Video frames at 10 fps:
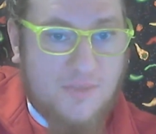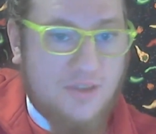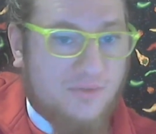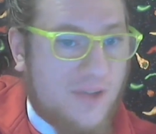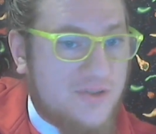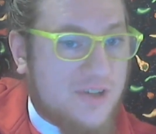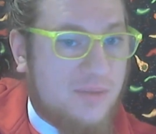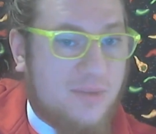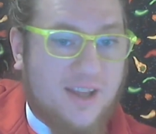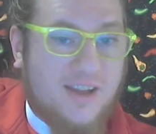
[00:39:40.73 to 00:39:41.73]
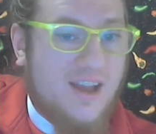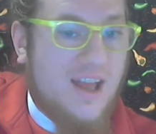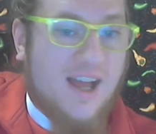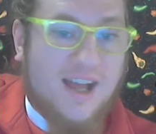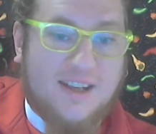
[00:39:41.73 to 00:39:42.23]
The flavor is going to be,
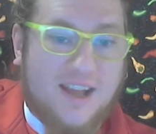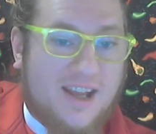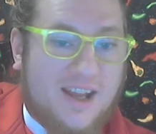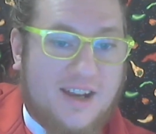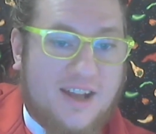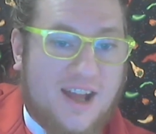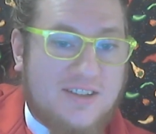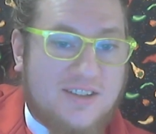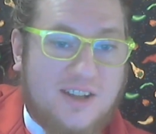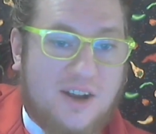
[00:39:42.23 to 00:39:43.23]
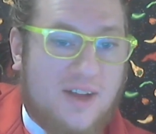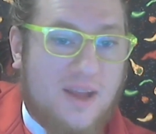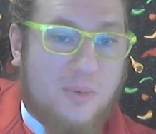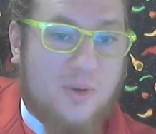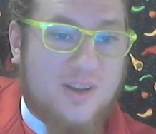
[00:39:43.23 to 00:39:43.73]
and again, a nice you know
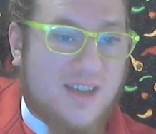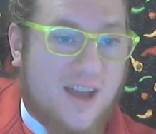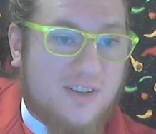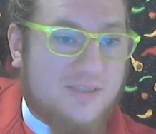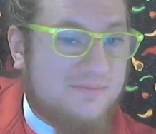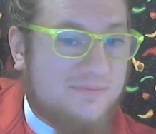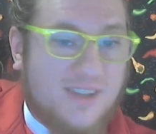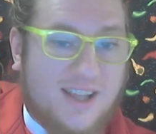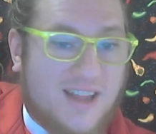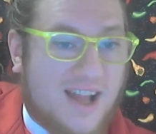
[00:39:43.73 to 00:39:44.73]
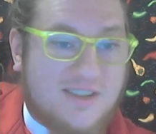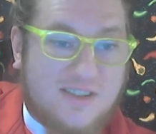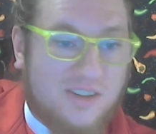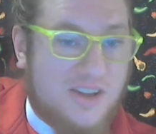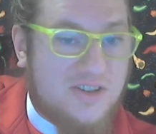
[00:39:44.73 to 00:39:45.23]
eight point seven. That's
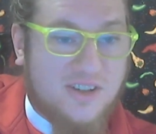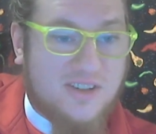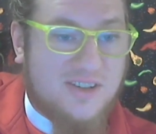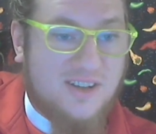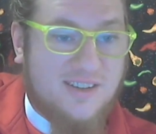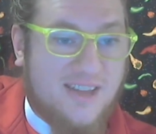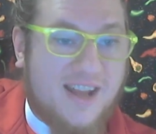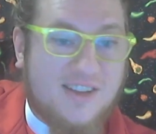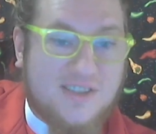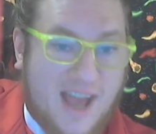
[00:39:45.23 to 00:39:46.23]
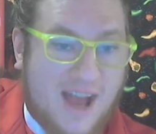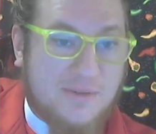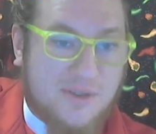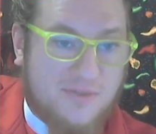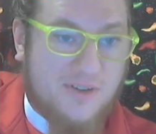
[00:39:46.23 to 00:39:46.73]
delicious. That is
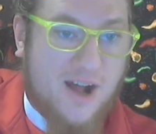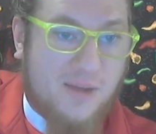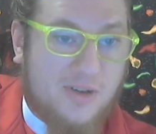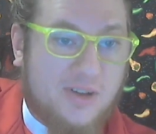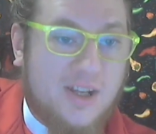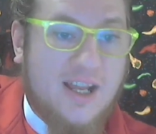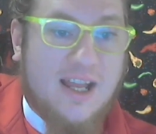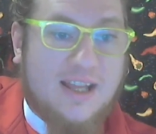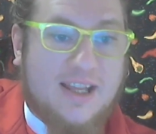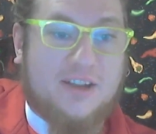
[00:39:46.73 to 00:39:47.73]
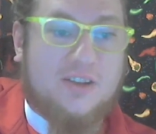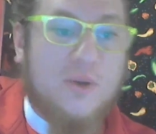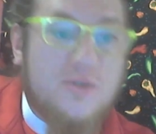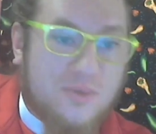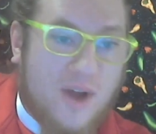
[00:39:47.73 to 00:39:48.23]
absolutely phenomenal. Again,
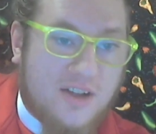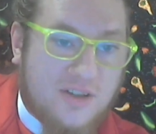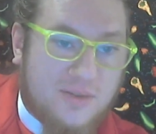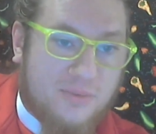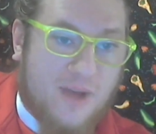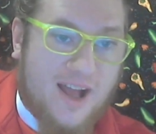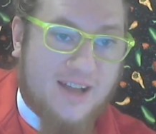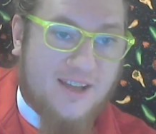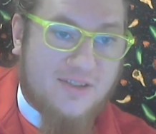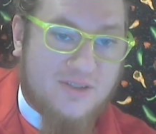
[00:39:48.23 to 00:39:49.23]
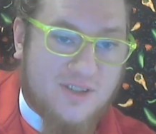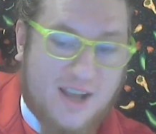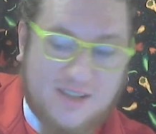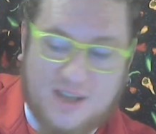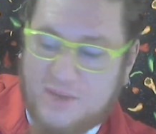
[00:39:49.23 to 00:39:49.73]
Ghost Racha from High Desert
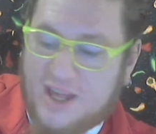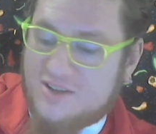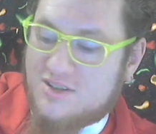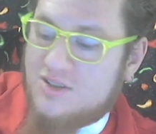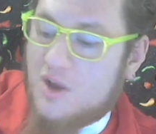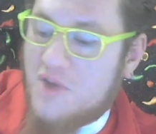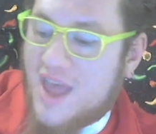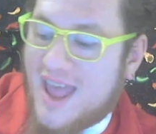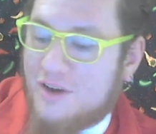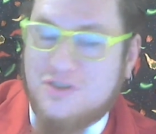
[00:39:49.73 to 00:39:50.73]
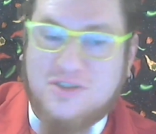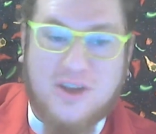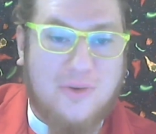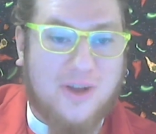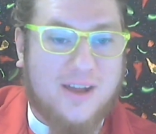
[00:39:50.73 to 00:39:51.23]
Sauce Company out of Sedona,
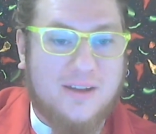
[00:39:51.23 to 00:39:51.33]
Arizona.